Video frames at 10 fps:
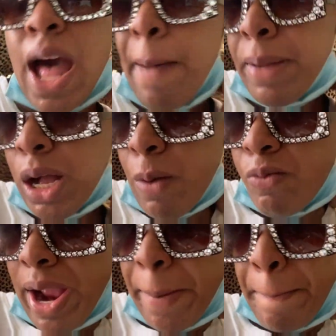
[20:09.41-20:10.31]
I'm gonna
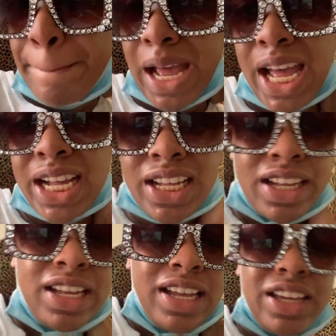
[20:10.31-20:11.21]
come right back.
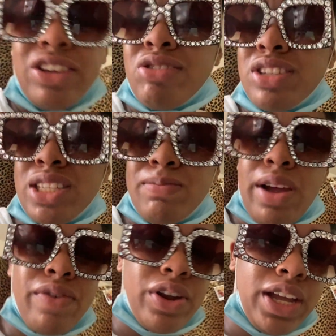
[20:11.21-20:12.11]
You're gonna see
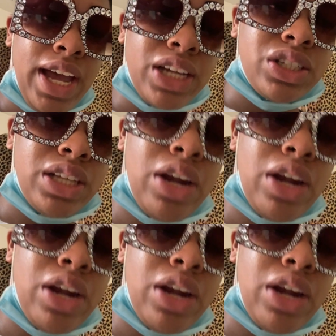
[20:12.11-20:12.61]
my reaction.